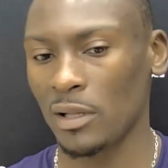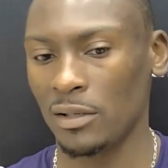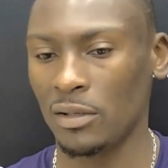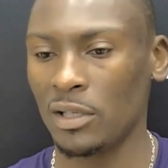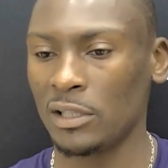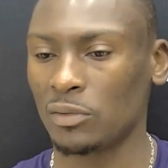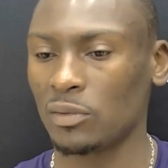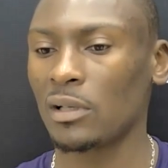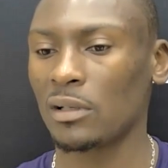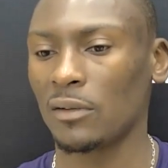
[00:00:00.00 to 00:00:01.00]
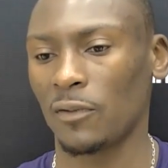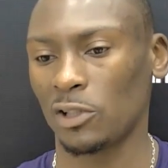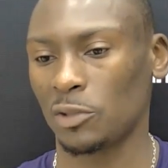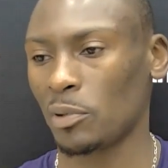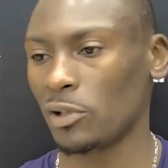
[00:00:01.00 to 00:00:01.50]
You know, he's one of the
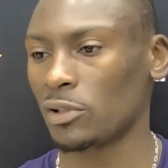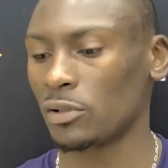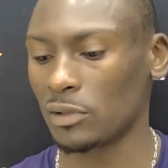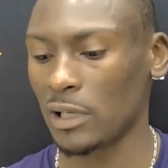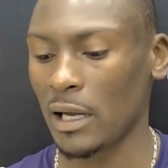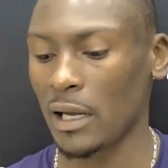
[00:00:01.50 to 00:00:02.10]
first person when I